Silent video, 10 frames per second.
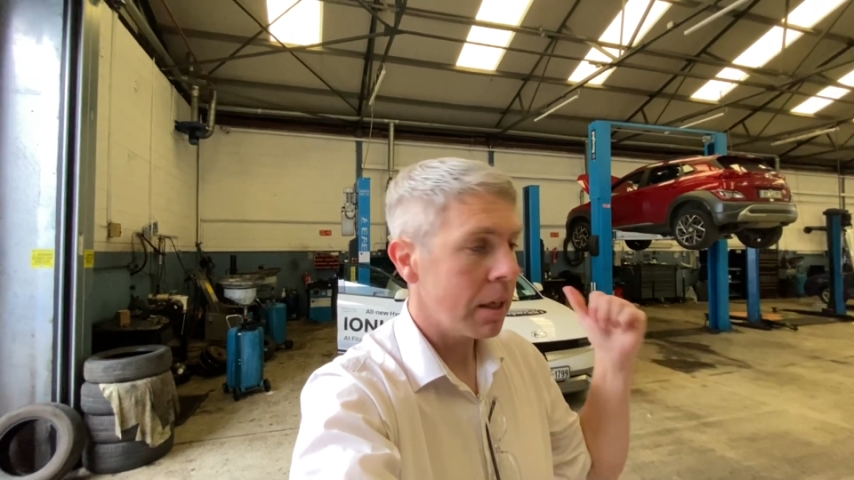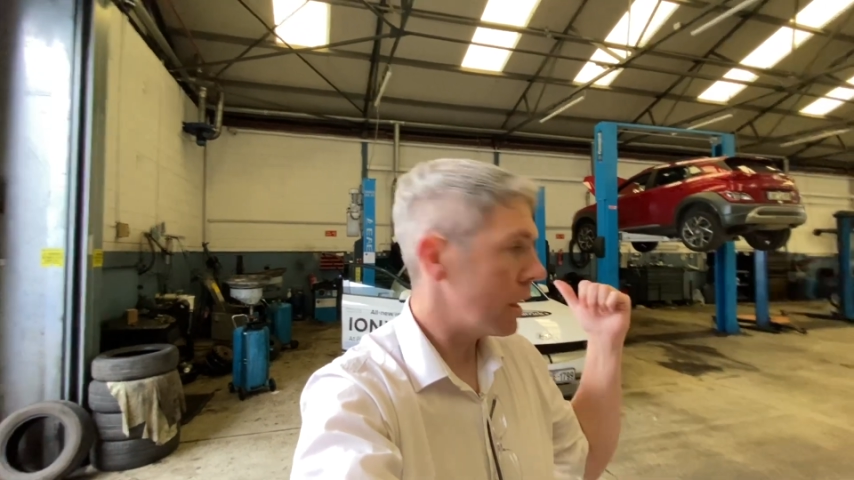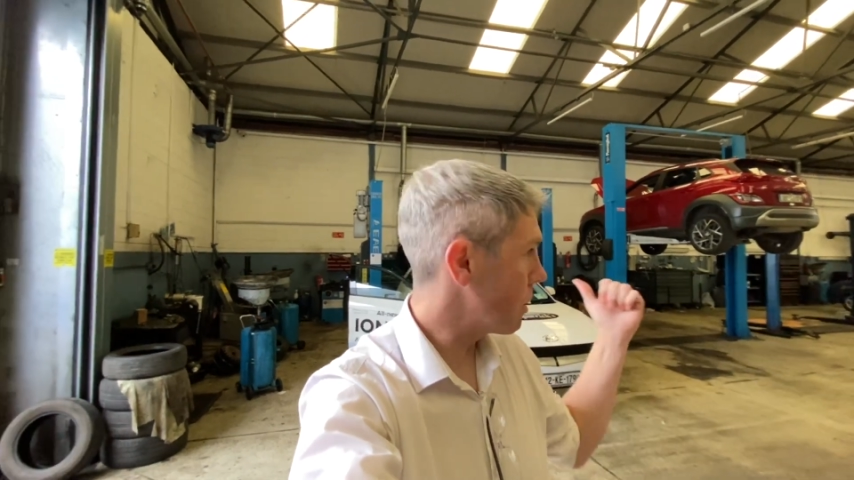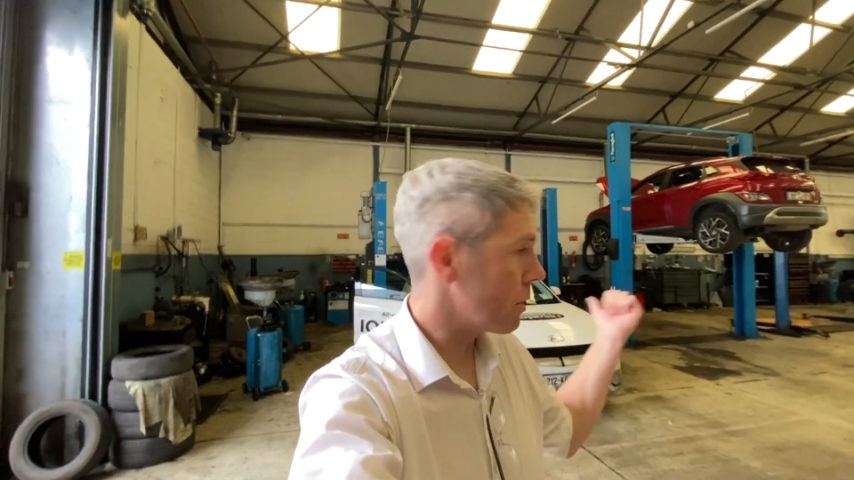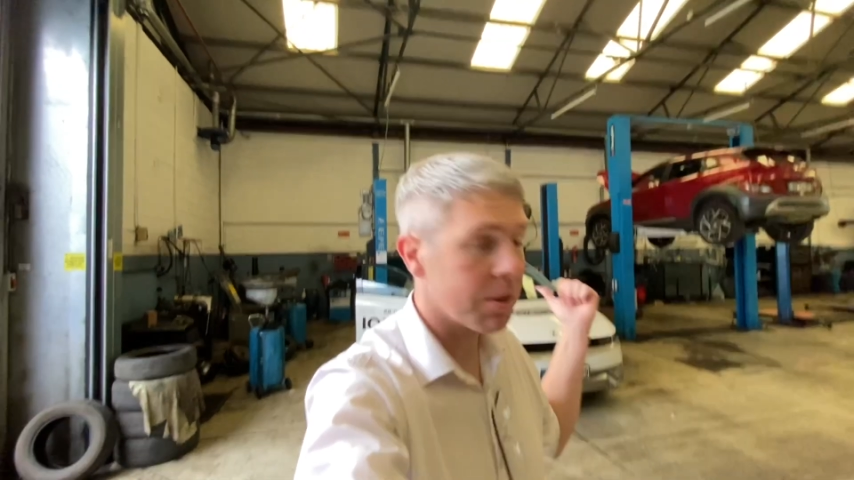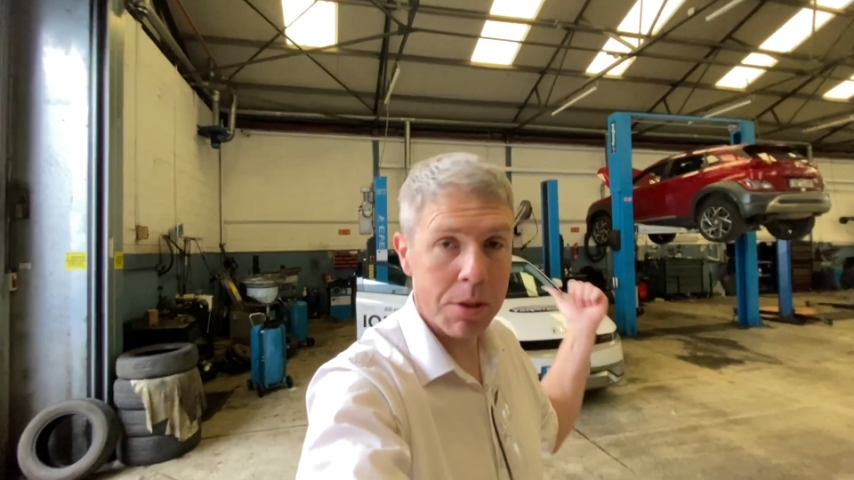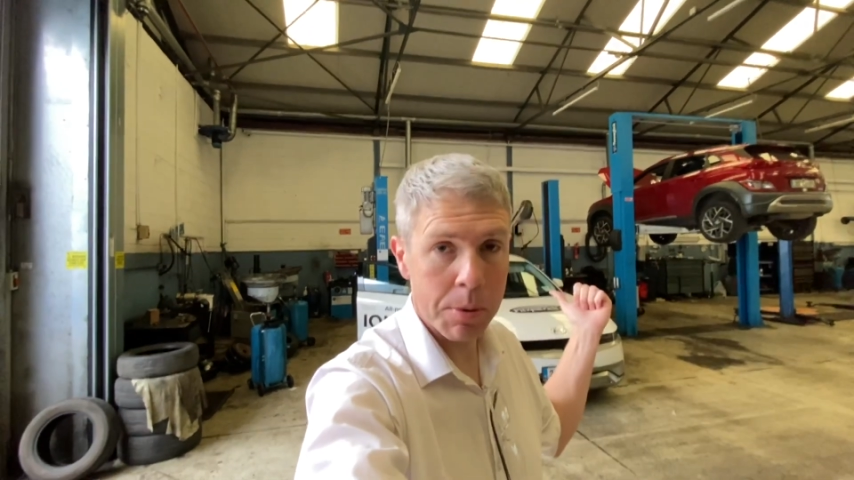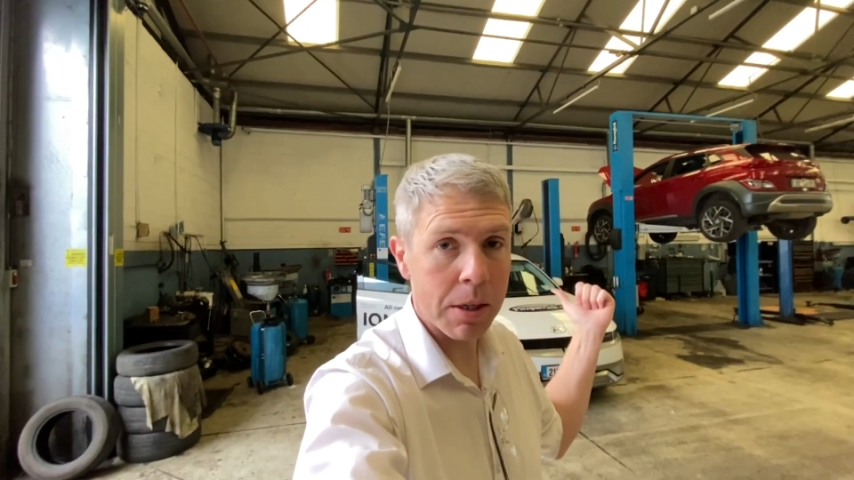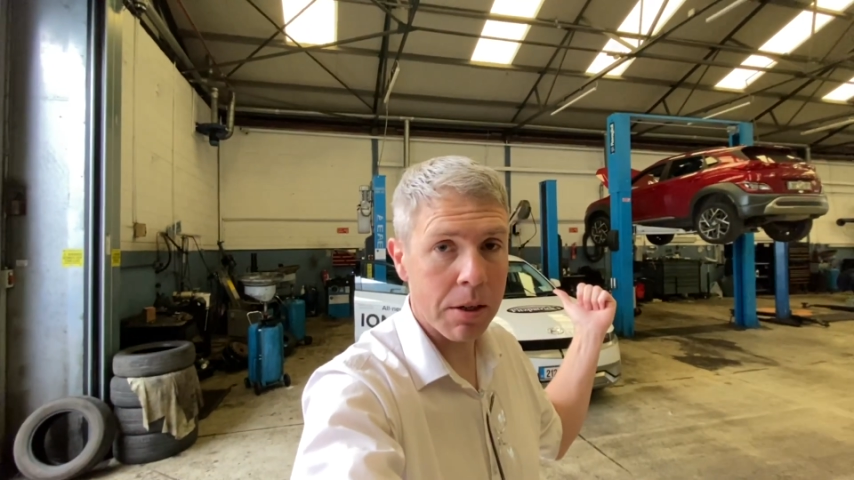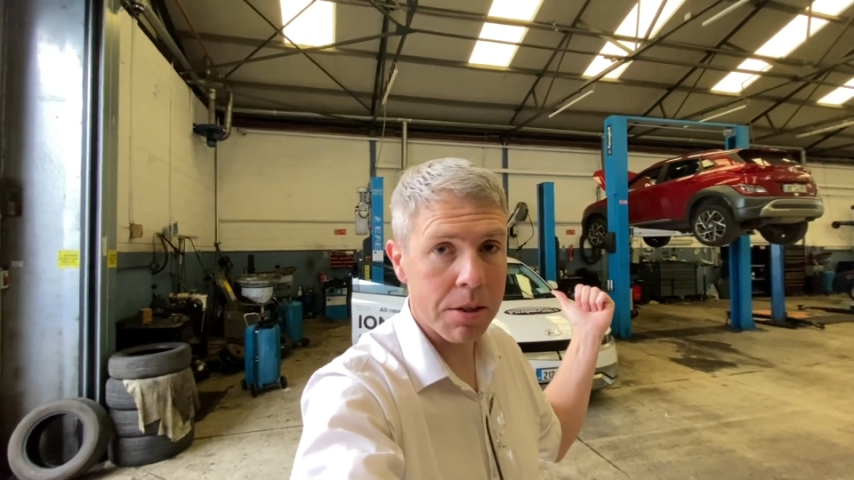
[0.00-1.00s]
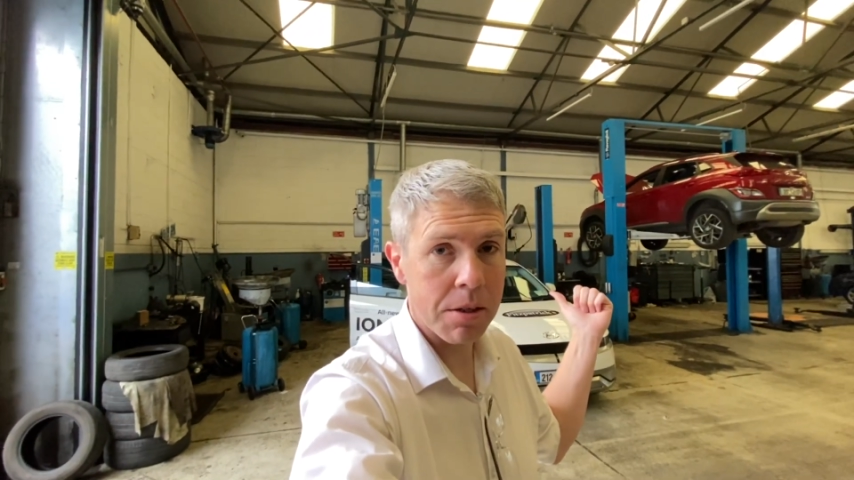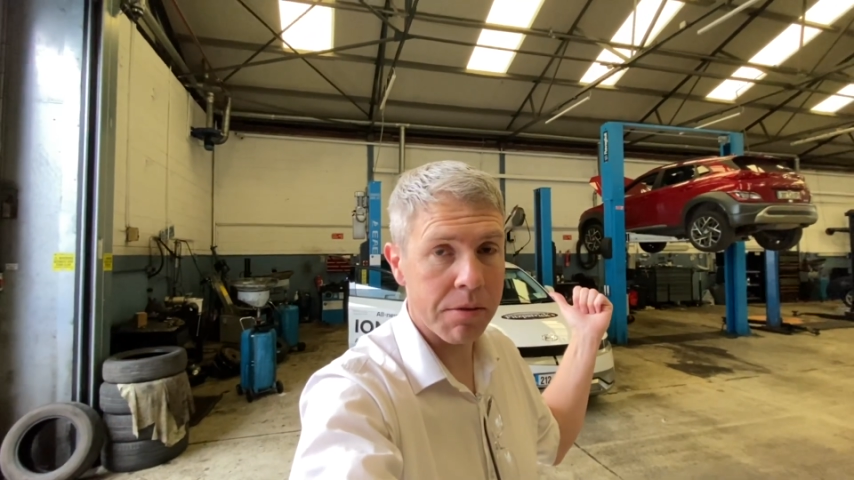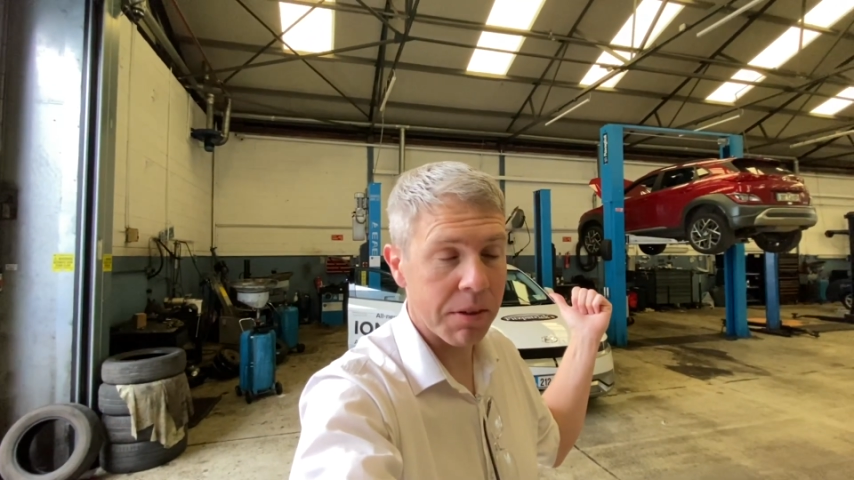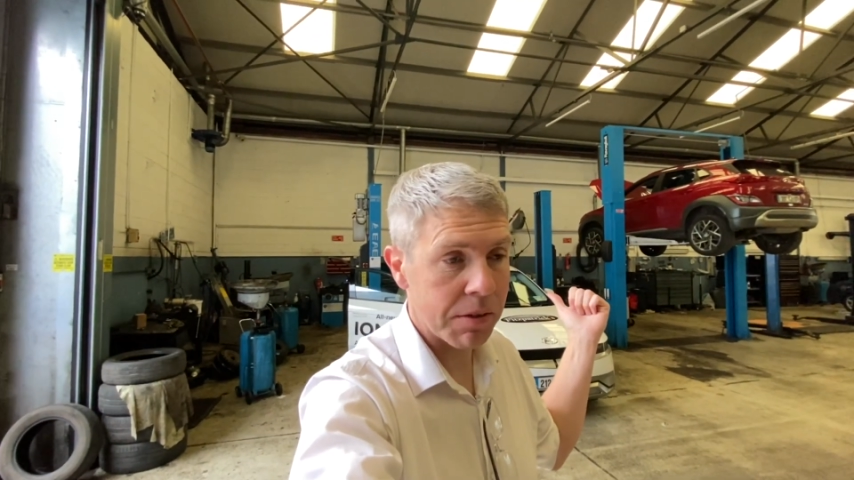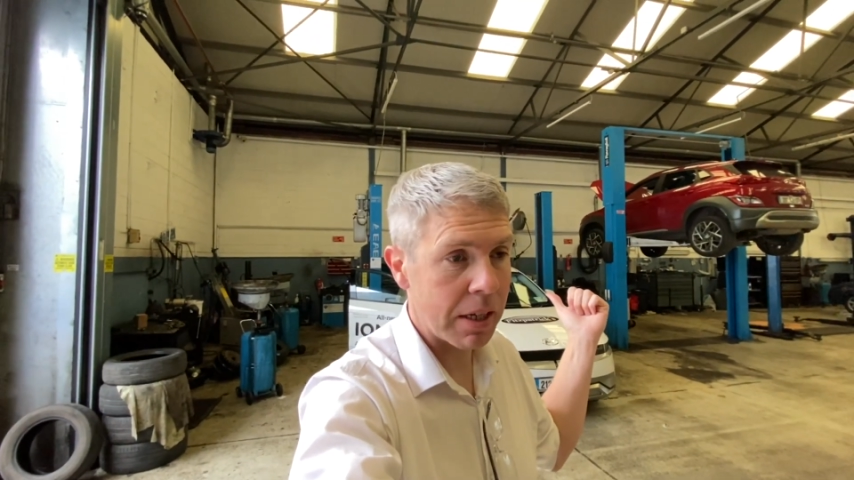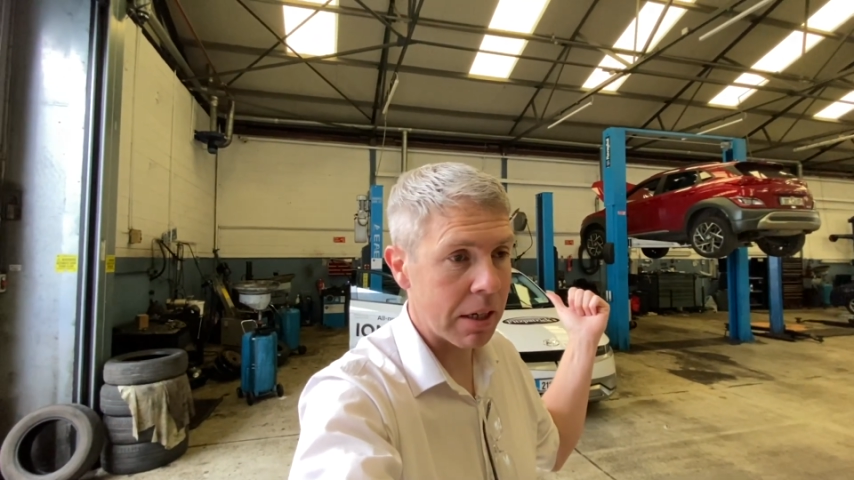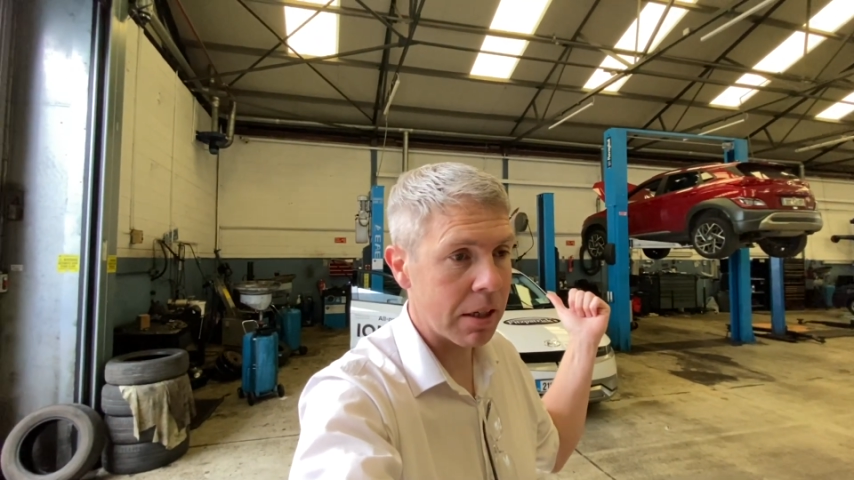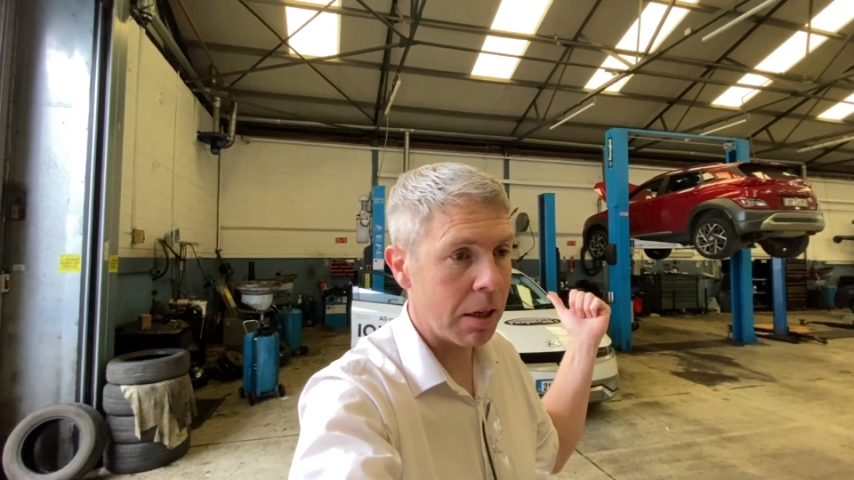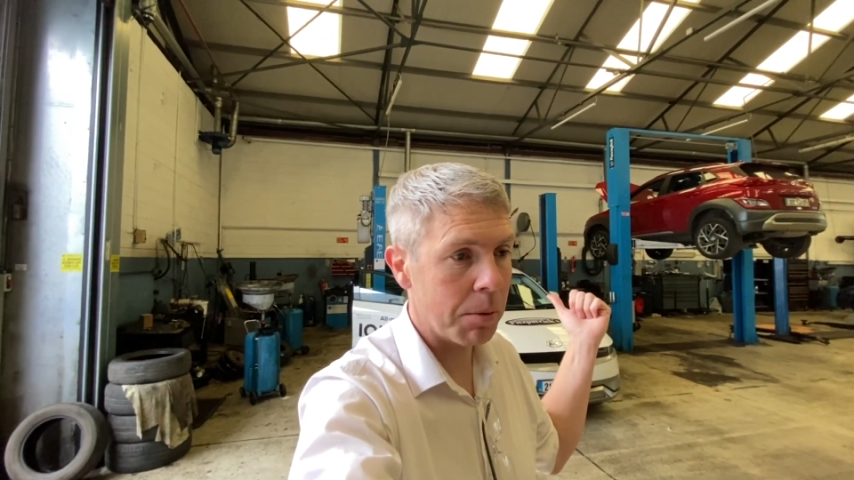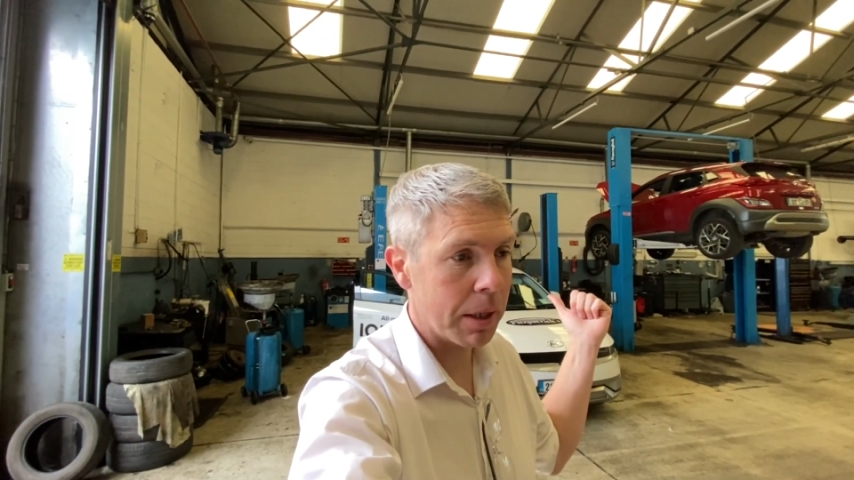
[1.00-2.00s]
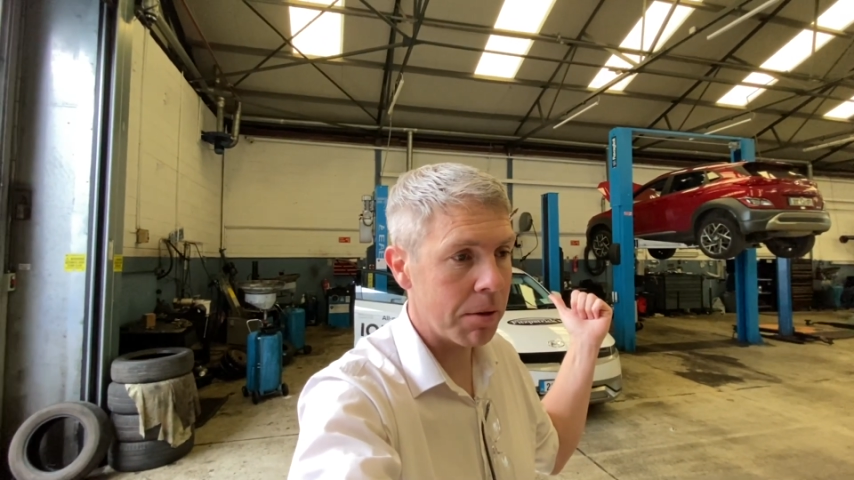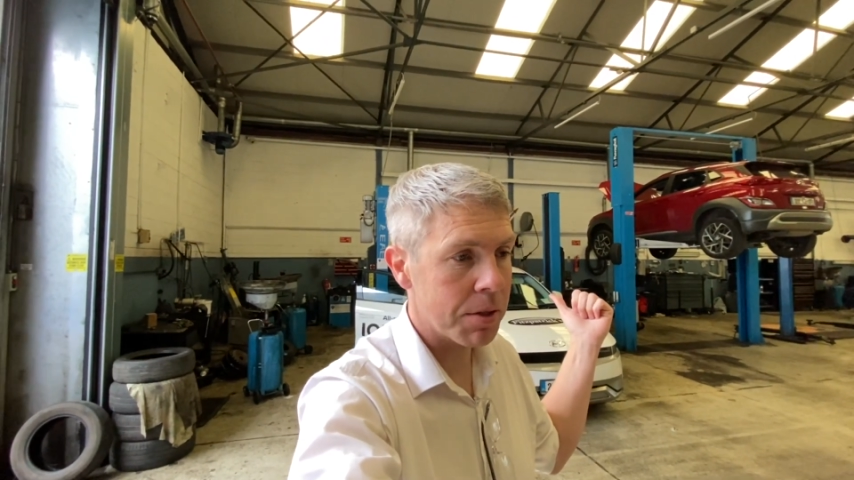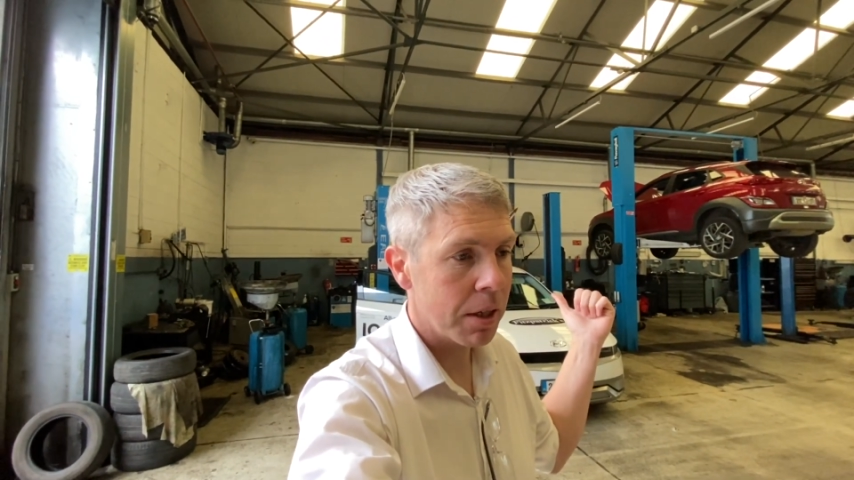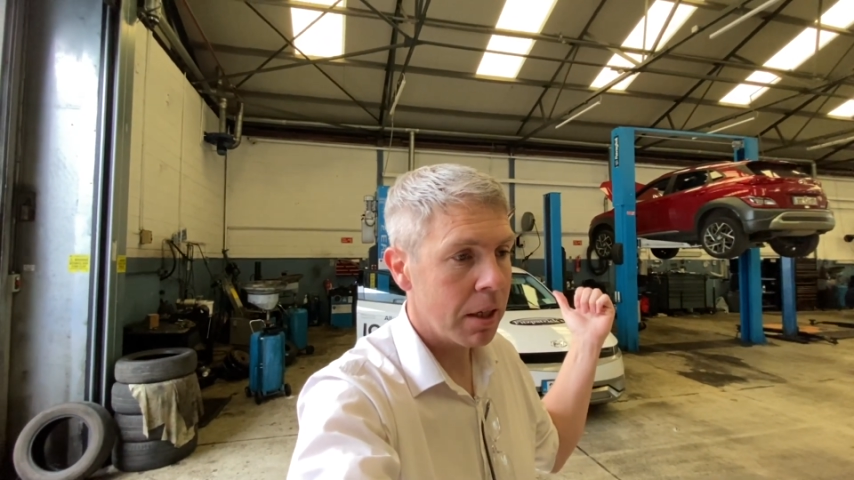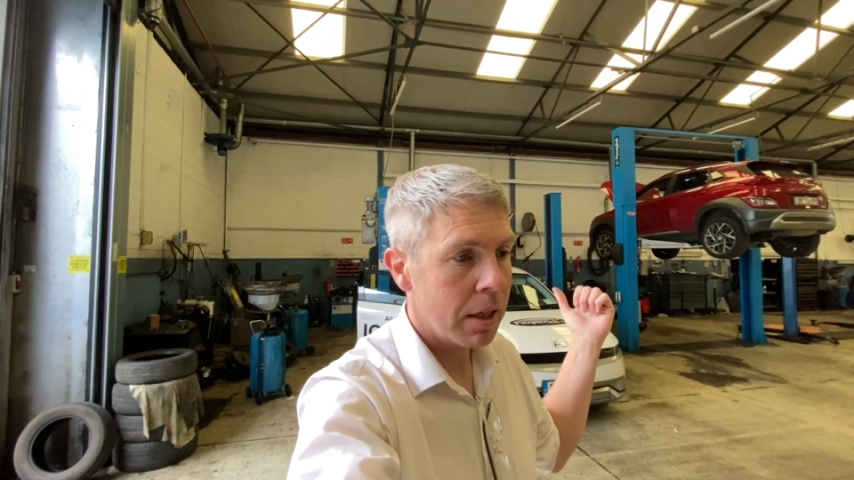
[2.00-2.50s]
in other words, this one here, because it's 58 kilowatt hours,